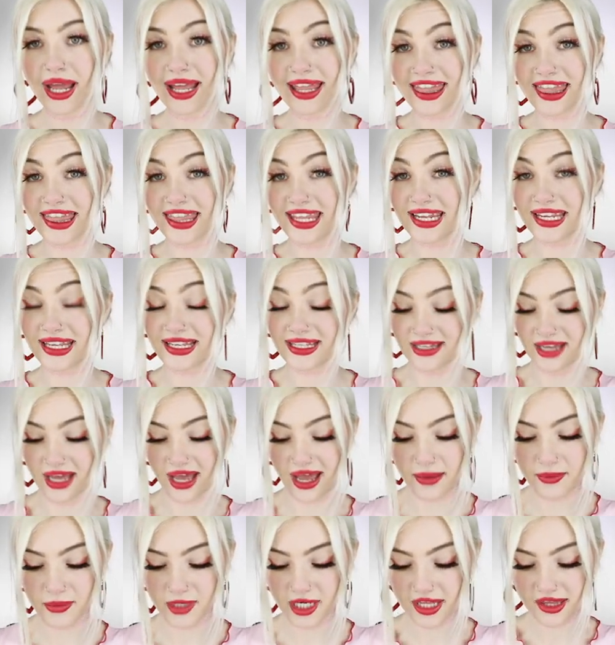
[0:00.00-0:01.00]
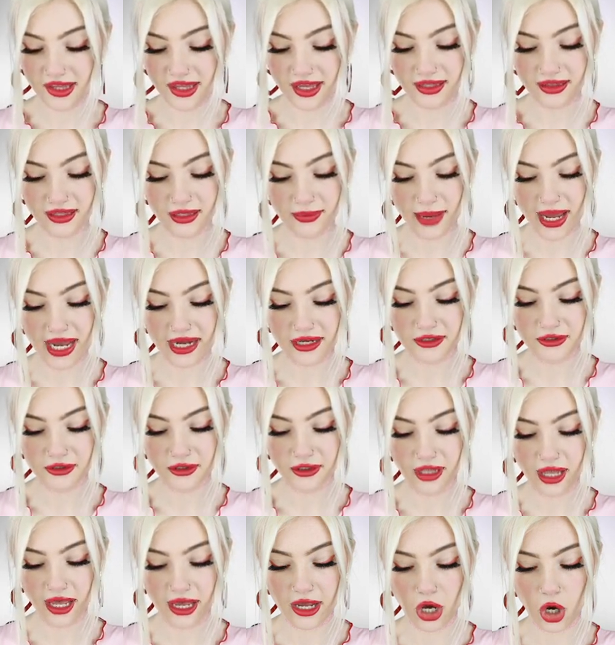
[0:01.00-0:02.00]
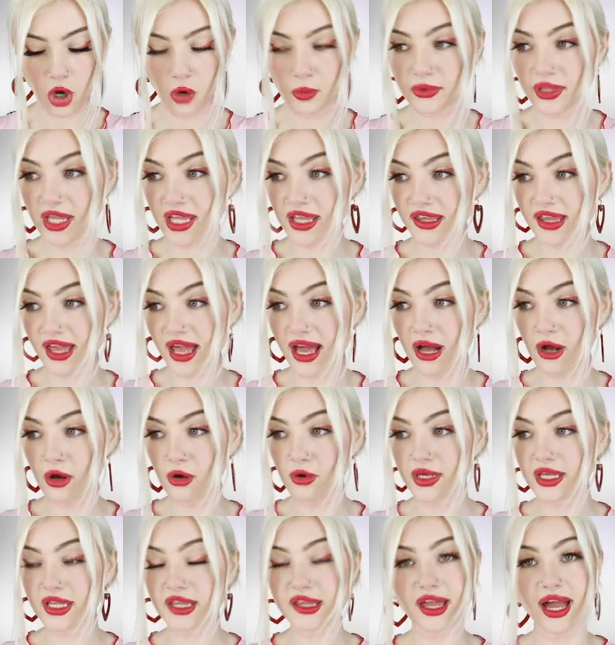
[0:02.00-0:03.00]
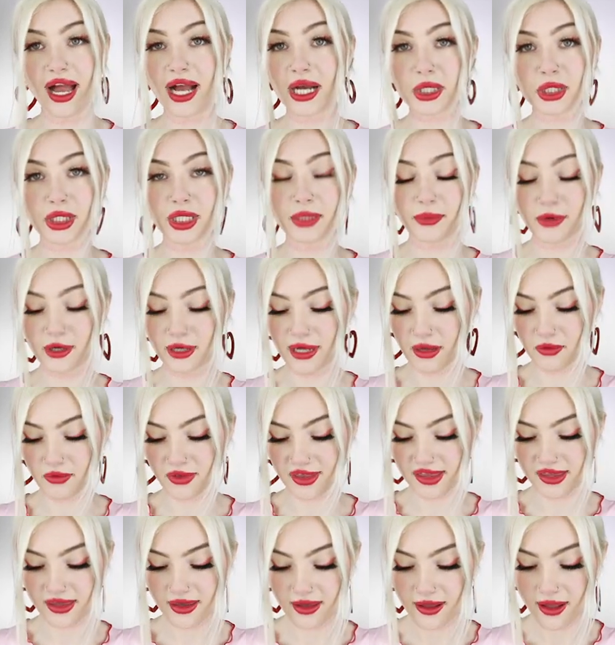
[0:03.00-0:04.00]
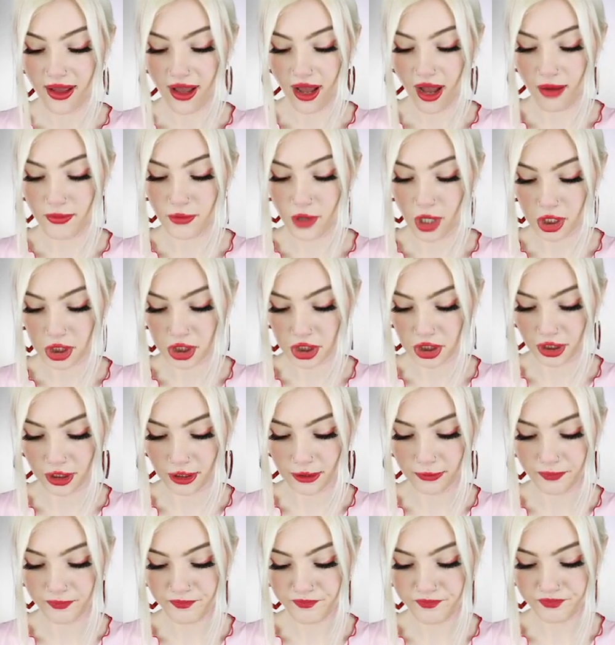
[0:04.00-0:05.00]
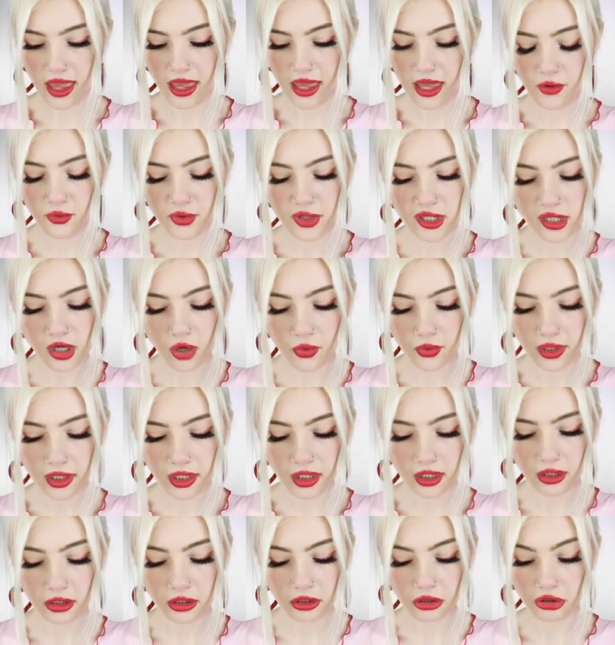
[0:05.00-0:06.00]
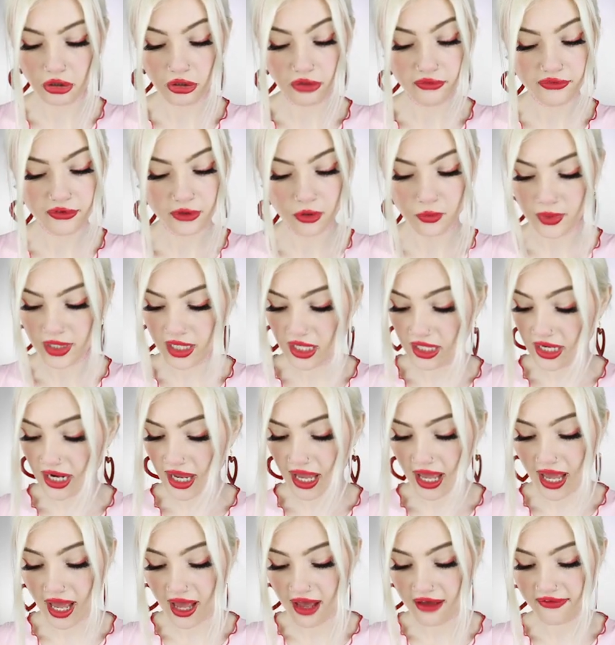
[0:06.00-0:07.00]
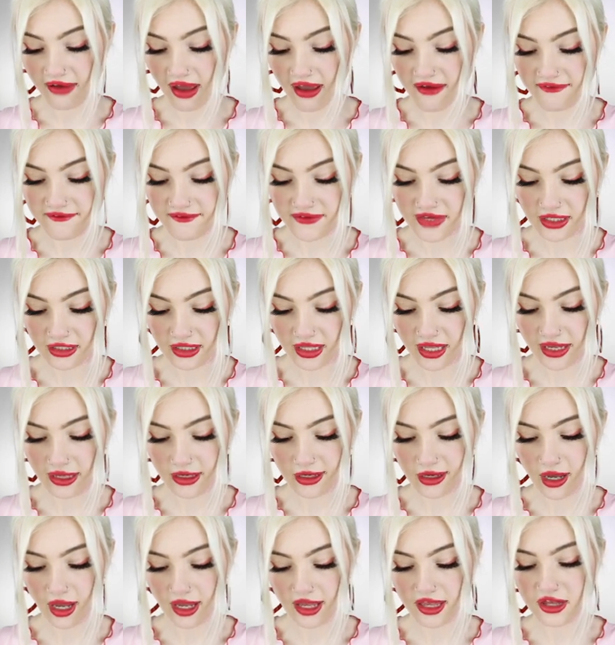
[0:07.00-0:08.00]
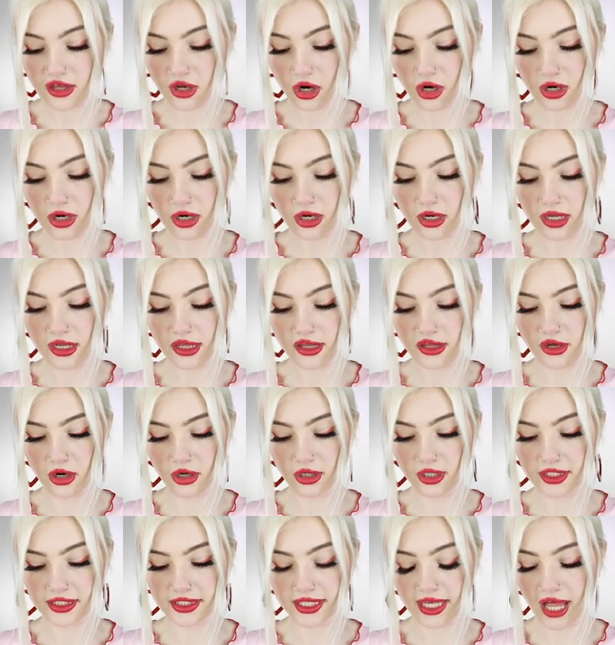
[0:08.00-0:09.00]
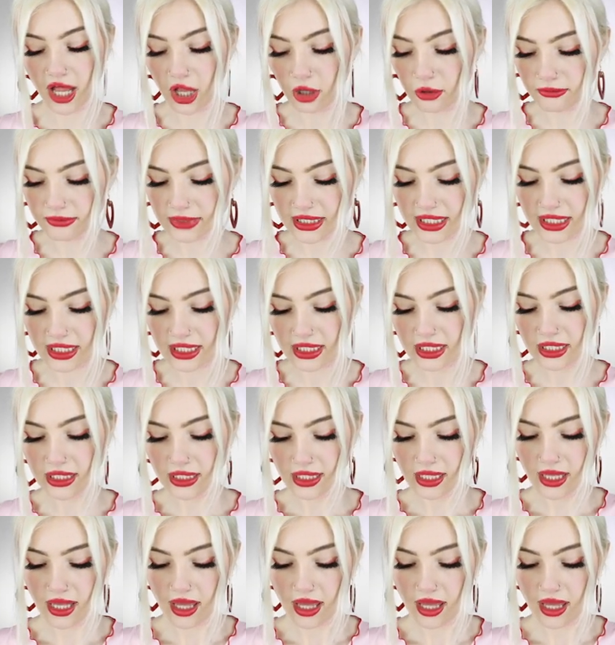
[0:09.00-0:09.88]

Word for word: I think. I'm gonna say Lamictal, I hope that's how it's actually pronounced, I'm not sure. It was going good for a week and a half. I feel like I started. it started to help me.